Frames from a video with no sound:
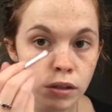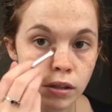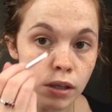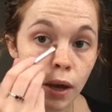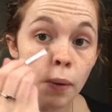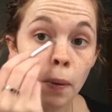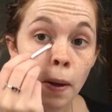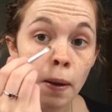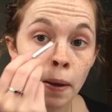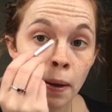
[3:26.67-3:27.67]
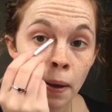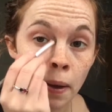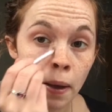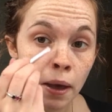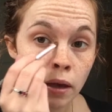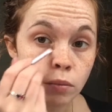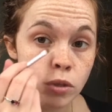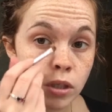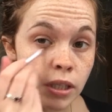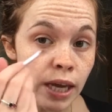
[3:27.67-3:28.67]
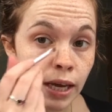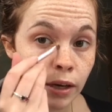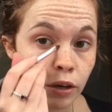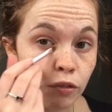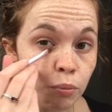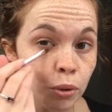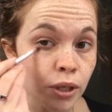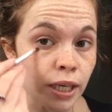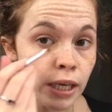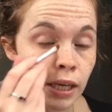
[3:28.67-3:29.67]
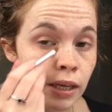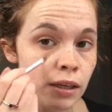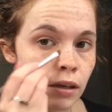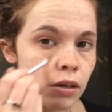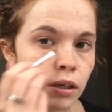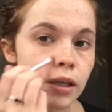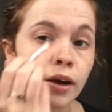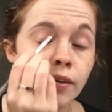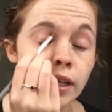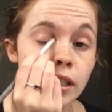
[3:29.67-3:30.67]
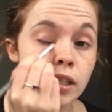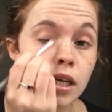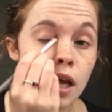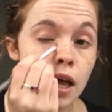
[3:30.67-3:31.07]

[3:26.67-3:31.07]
So just kind of putting all the orange